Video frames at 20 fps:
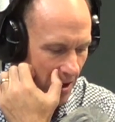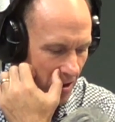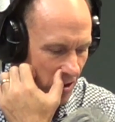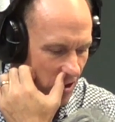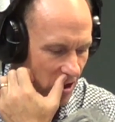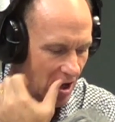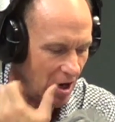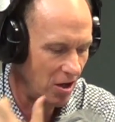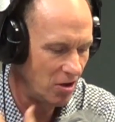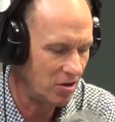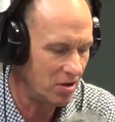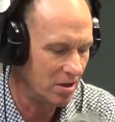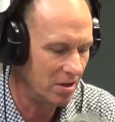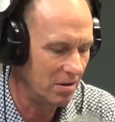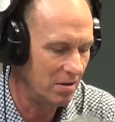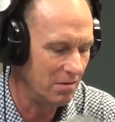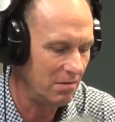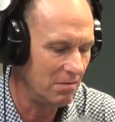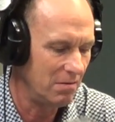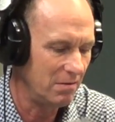shown
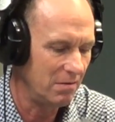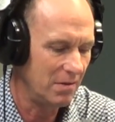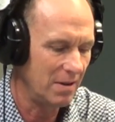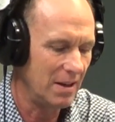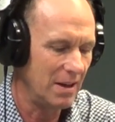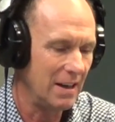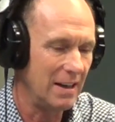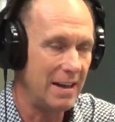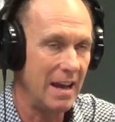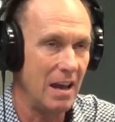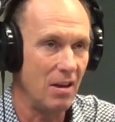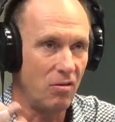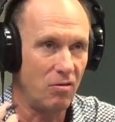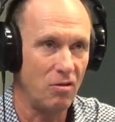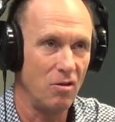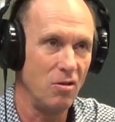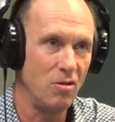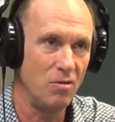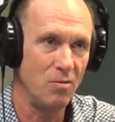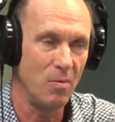to get
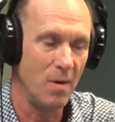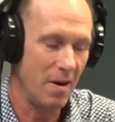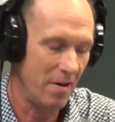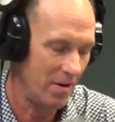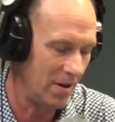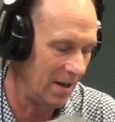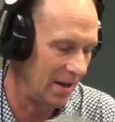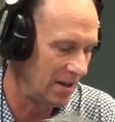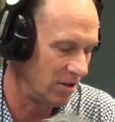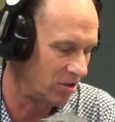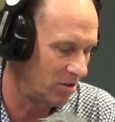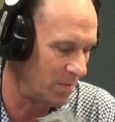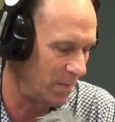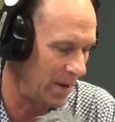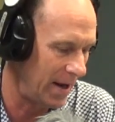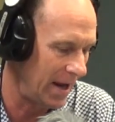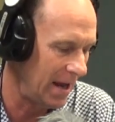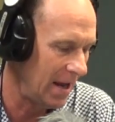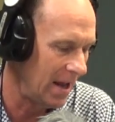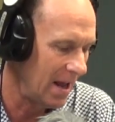through to where it needs to
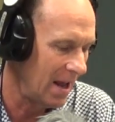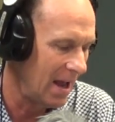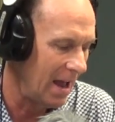be.